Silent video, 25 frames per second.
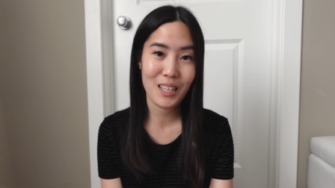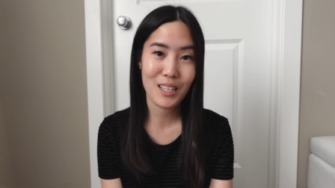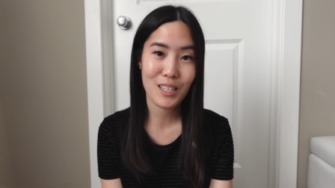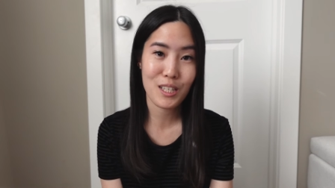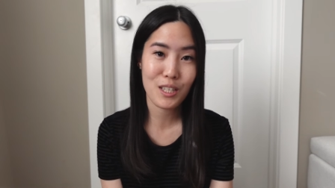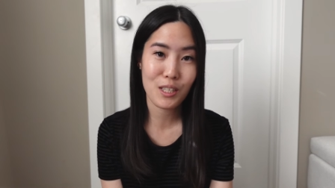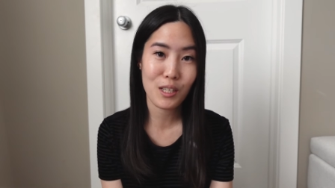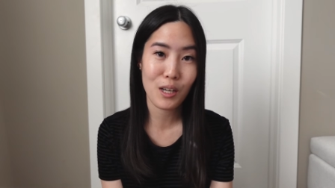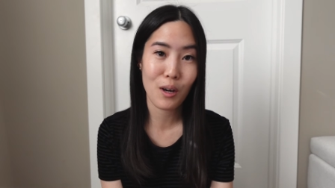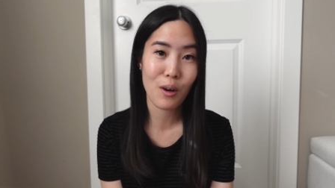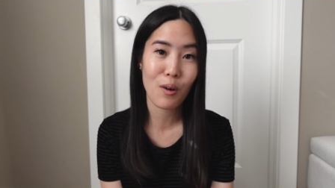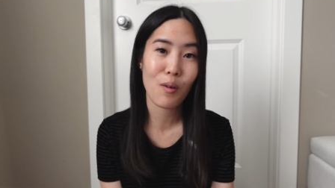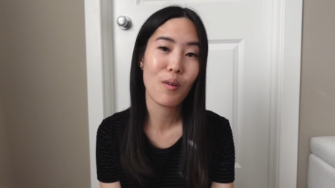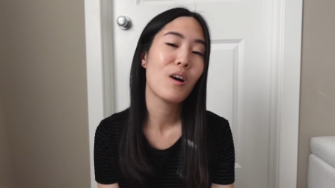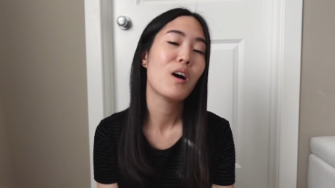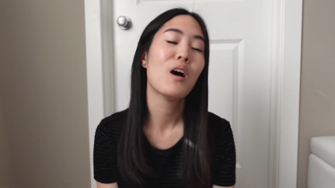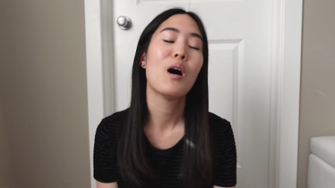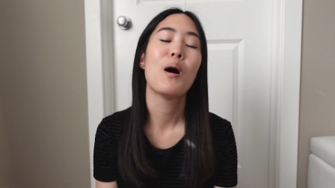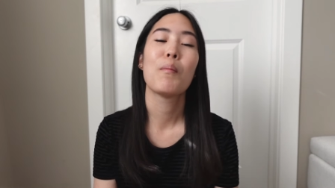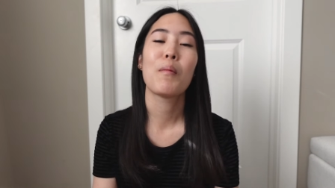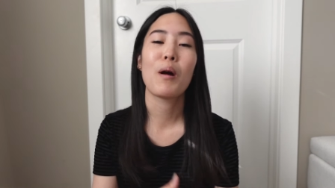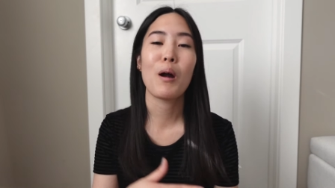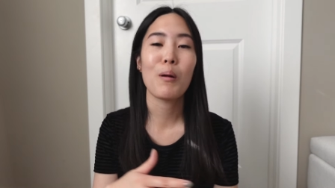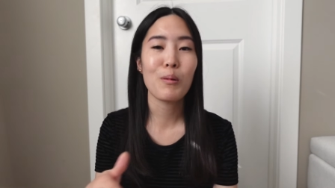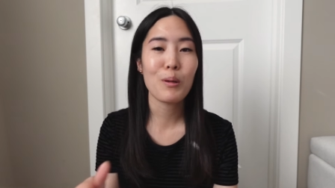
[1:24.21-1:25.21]
So
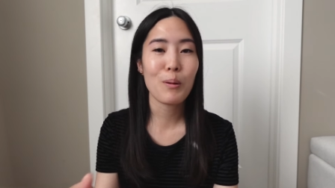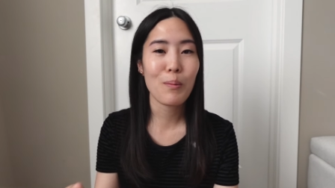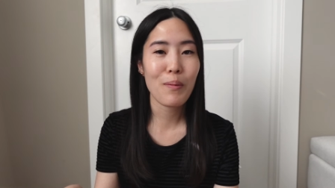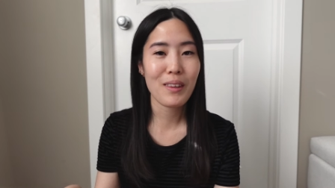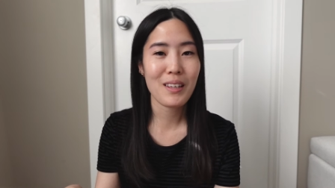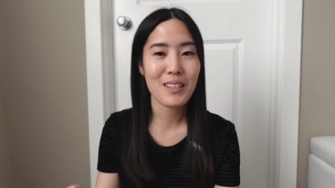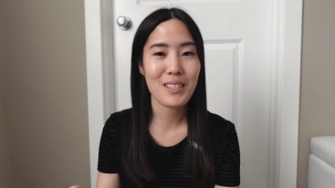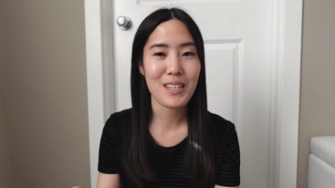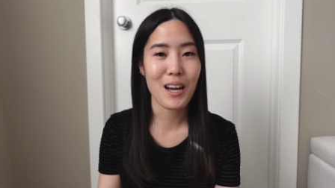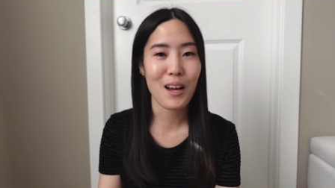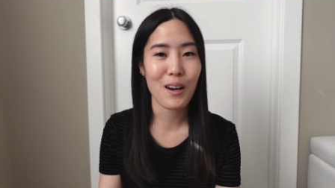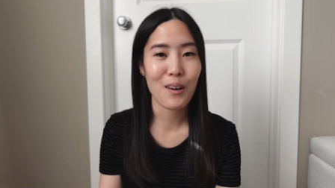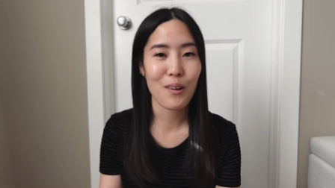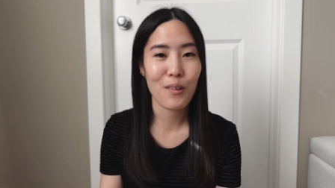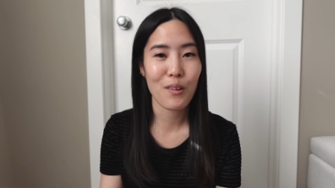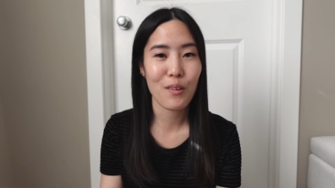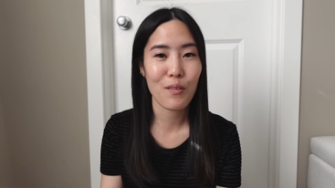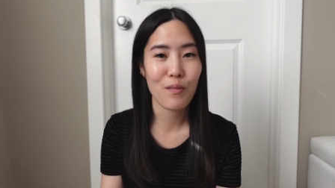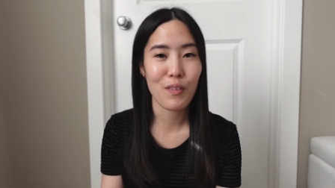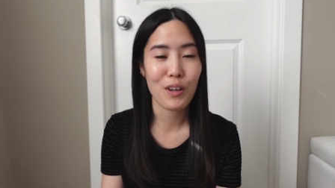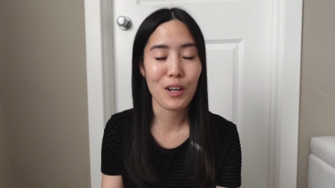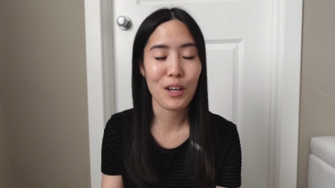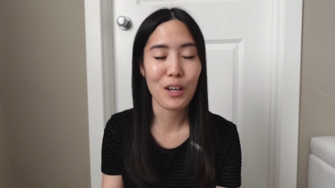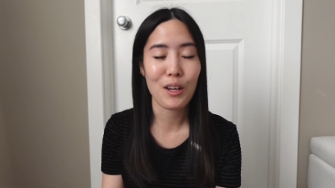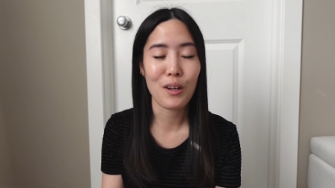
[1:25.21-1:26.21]
probably by the title of the
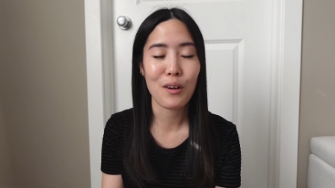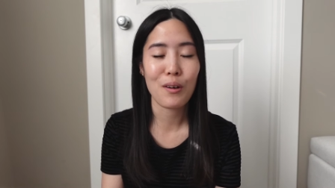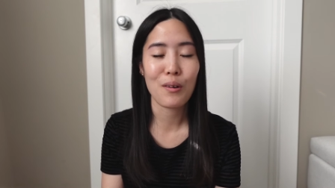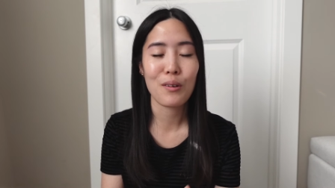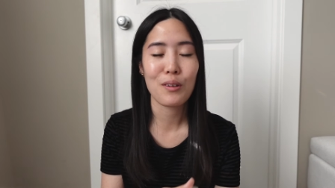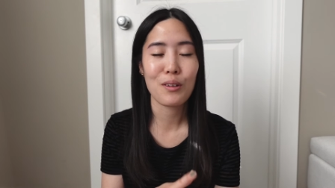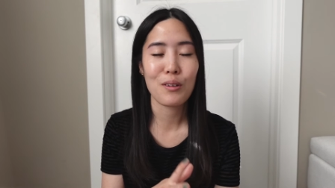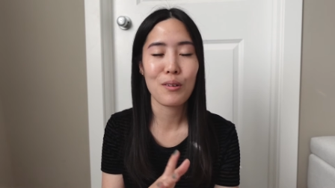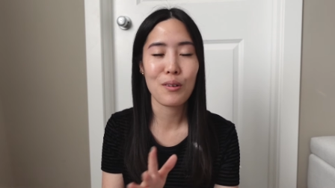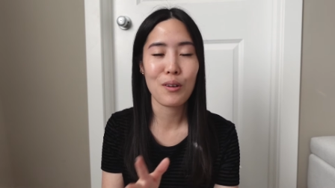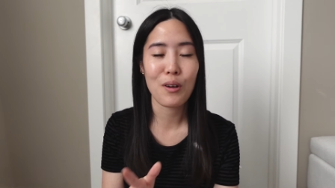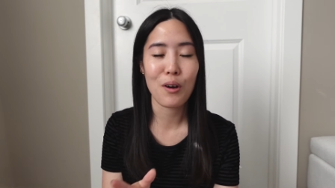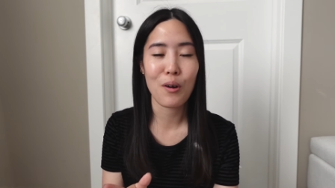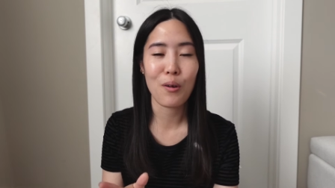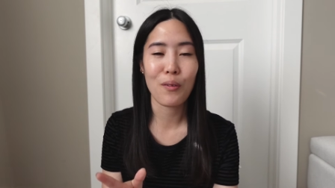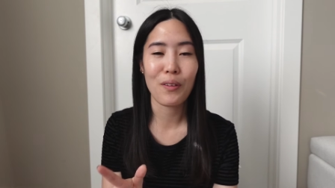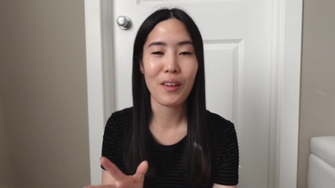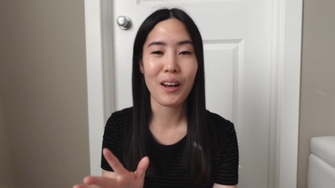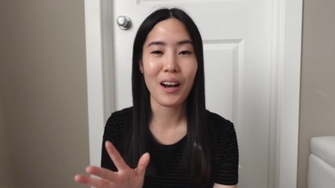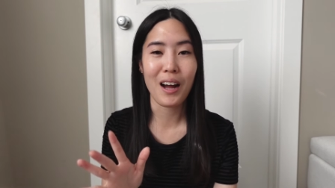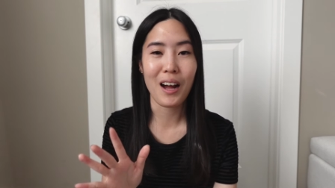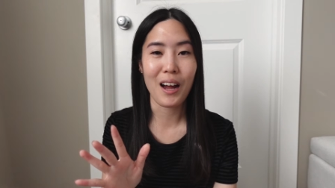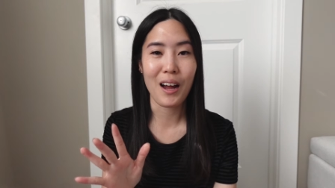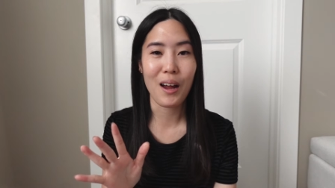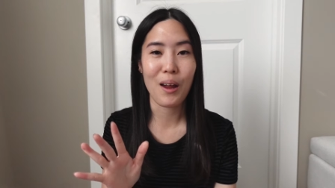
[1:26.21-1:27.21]
video, you know
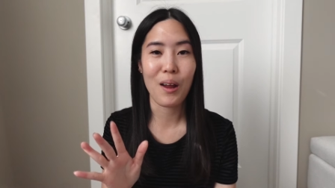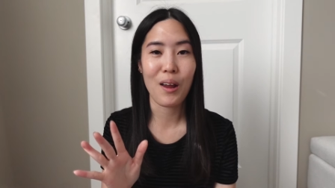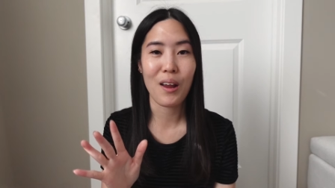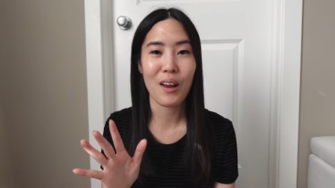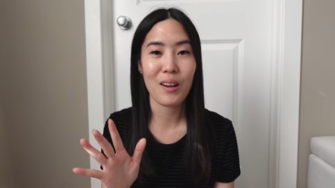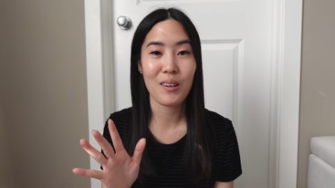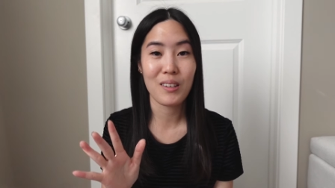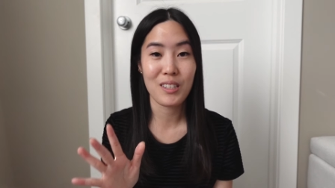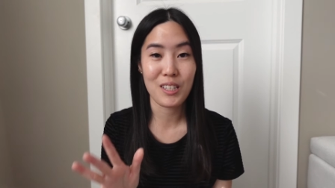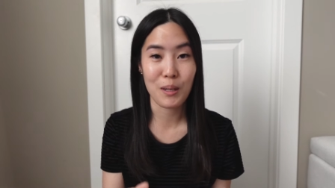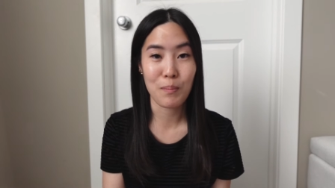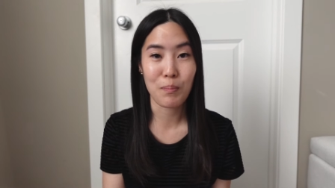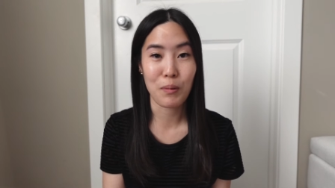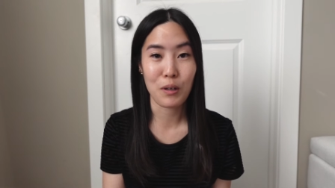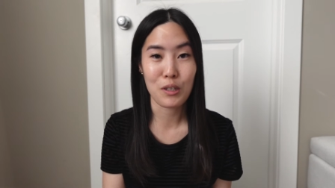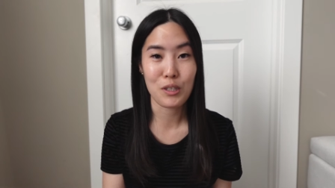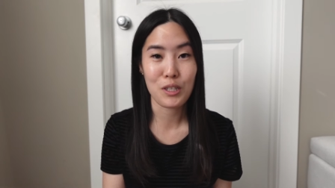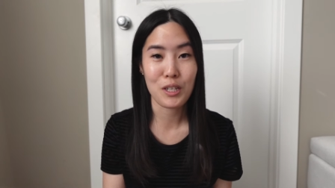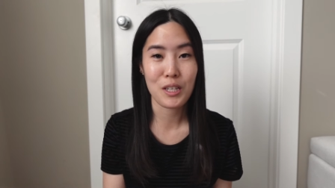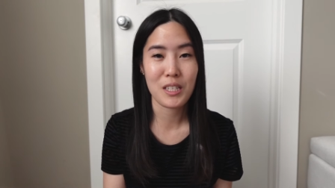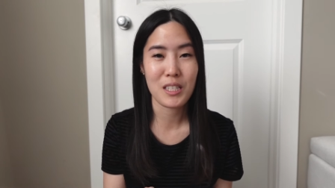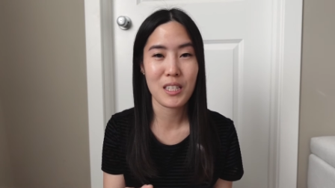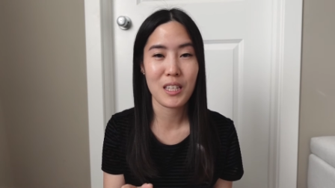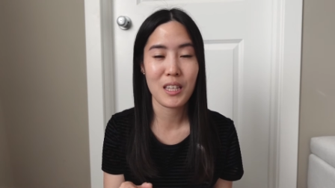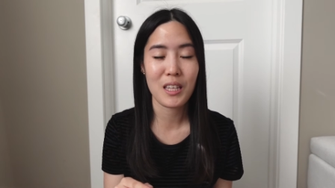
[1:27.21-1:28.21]
that I did
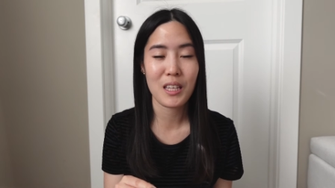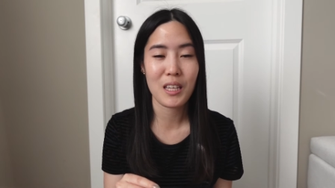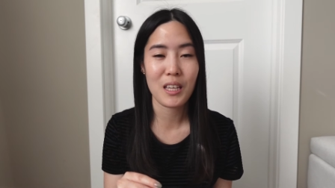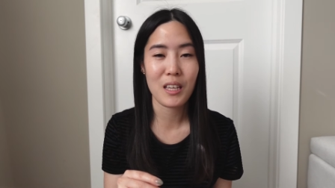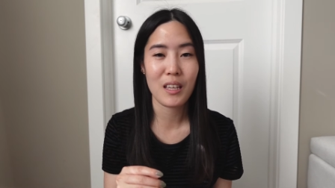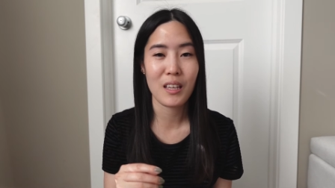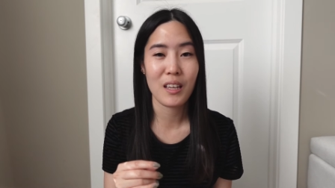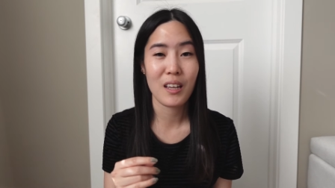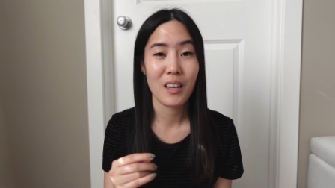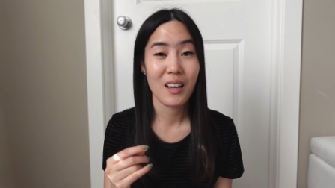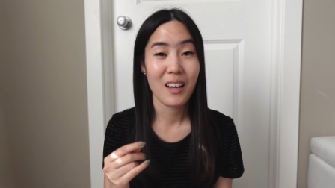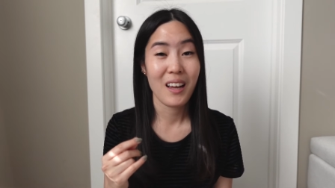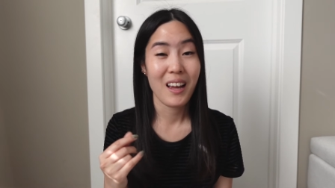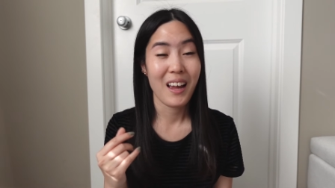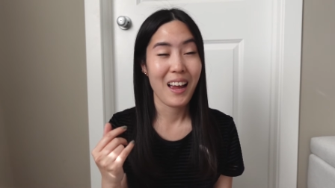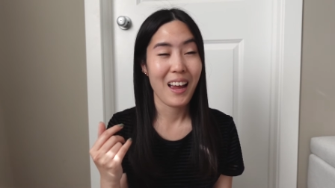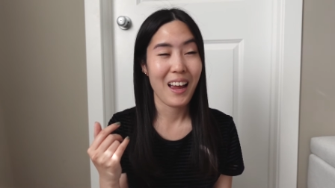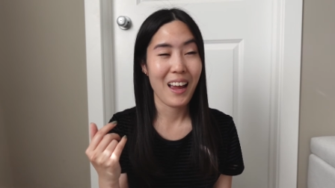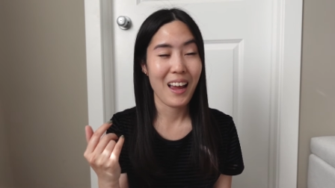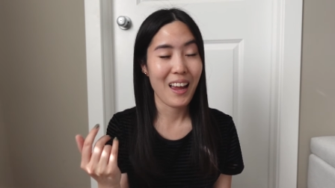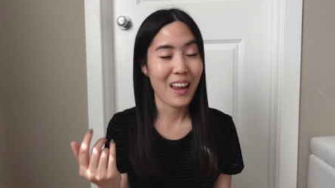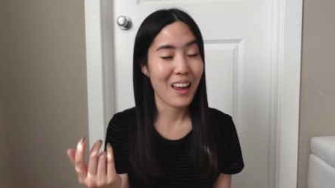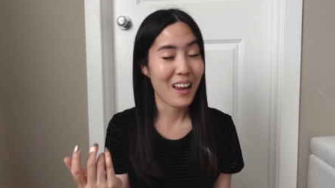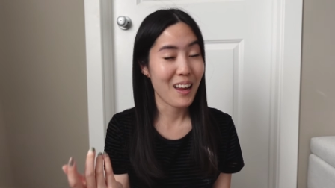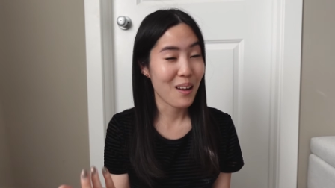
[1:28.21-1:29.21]
purchase the
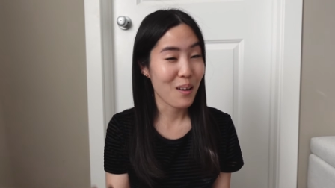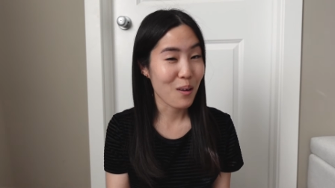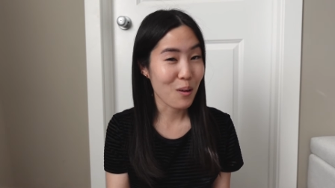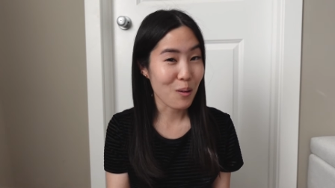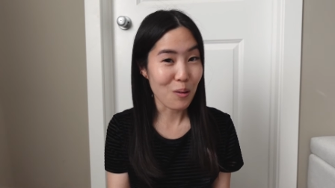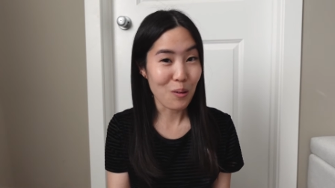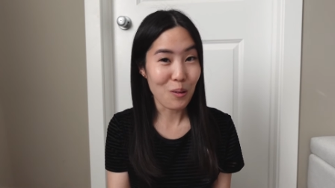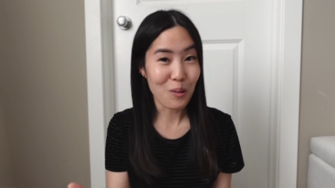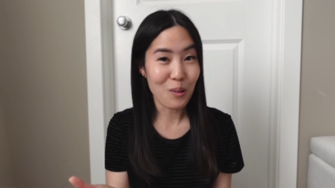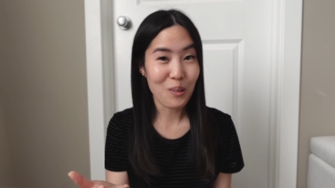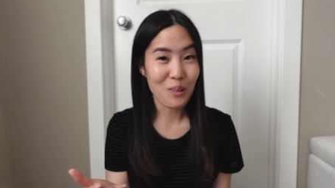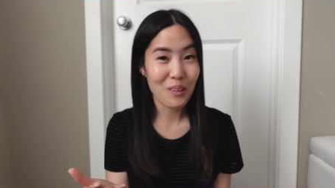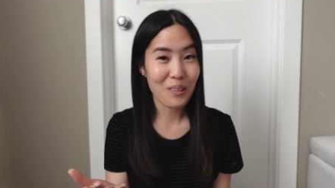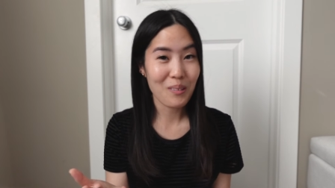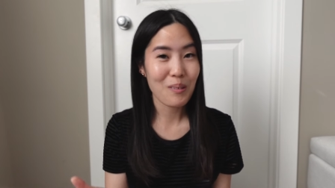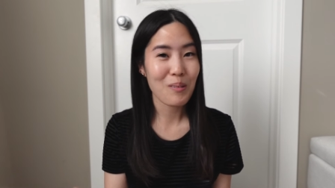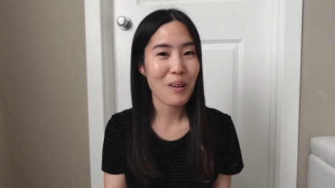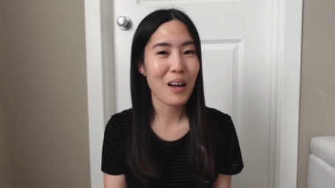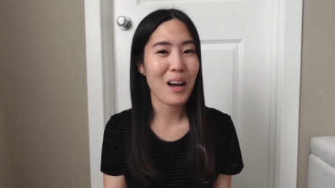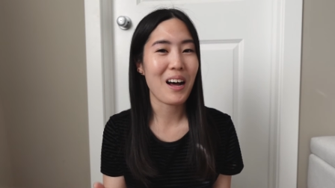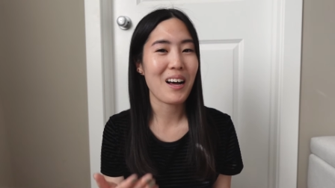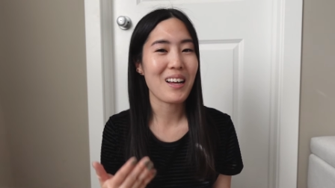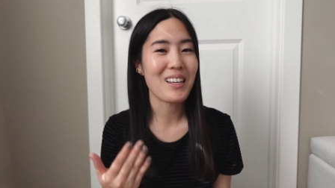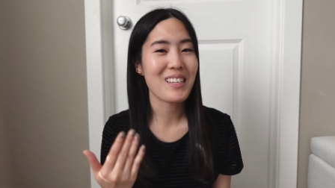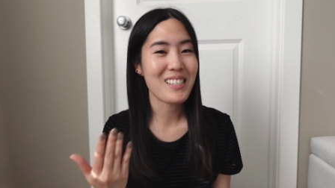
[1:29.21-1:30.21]
Éole
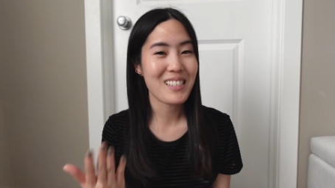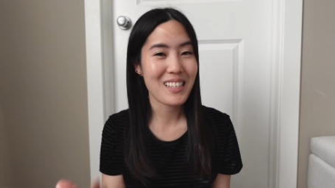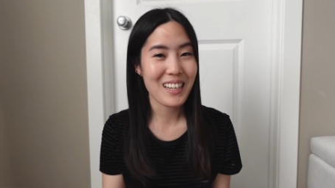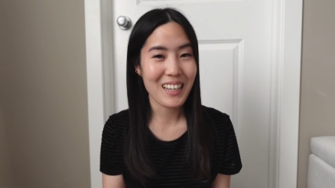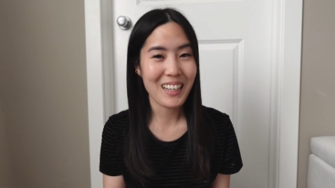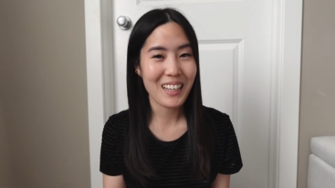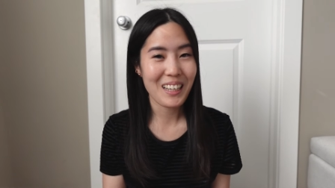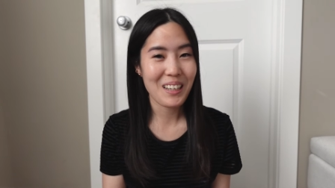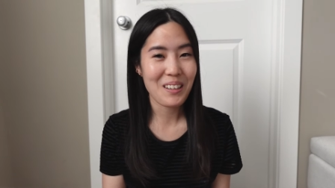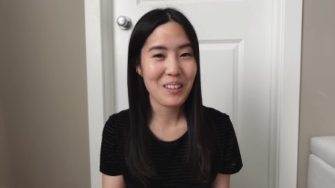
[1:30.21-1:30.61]
uh, stud